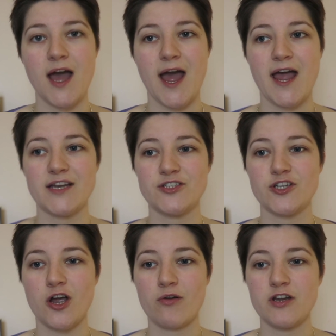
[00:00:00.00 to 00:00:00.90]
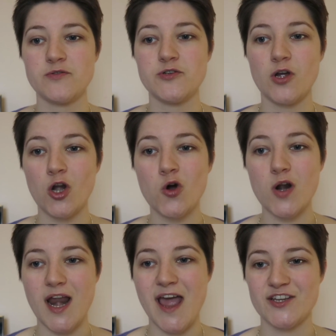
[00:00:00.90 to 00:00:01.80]
and I'm going to be doing a
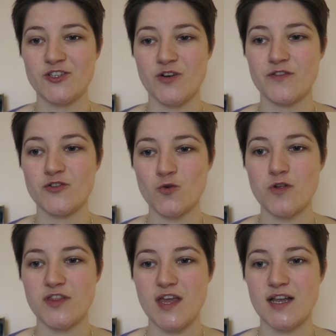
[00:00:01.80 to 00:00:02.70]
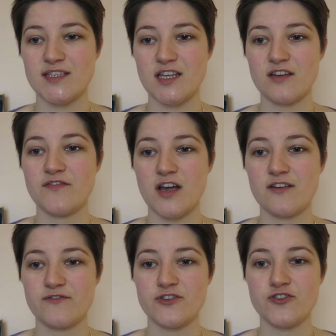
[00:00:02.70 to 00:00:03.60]
lot less of the sort of things that I
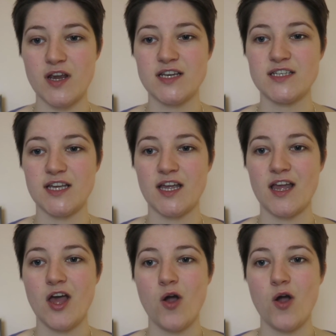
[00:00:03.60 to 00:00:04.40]
find frustrating